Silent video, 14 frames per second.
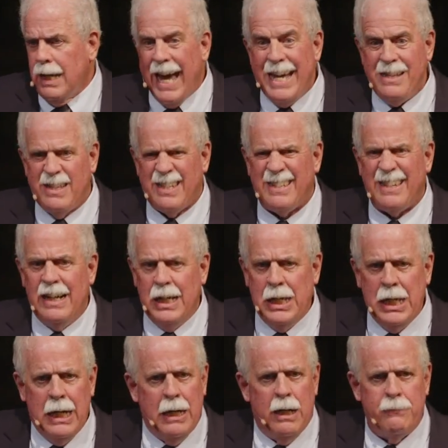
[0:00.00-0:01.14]
eighth son
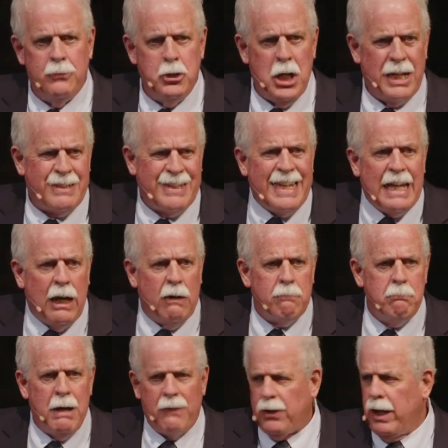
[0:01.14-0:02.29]
of Jesse of
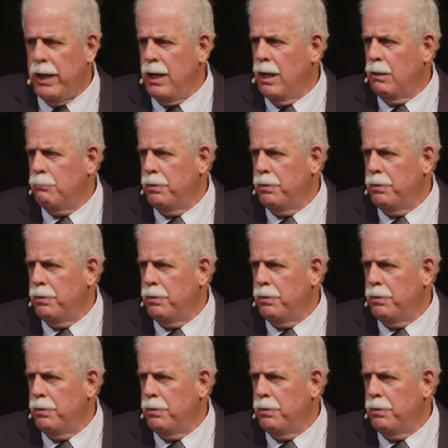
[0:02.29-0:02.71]
Bethlehem,